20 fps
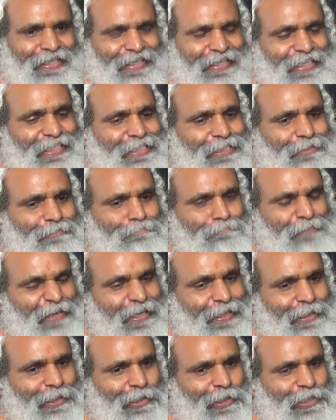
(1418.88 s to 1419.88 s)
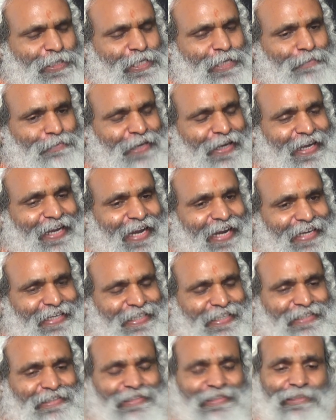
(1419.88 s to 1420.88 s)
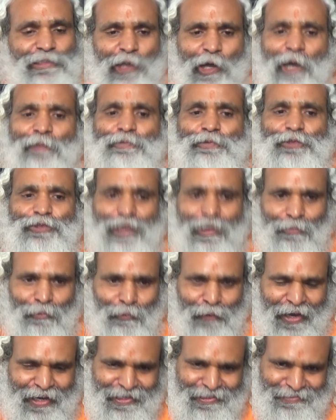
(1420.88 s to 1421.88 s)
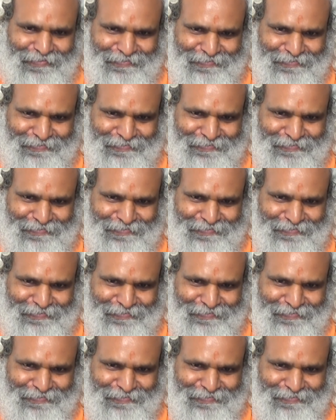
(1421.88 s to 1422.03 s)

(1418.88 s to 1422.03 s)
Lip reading: is because of the guidance of someone,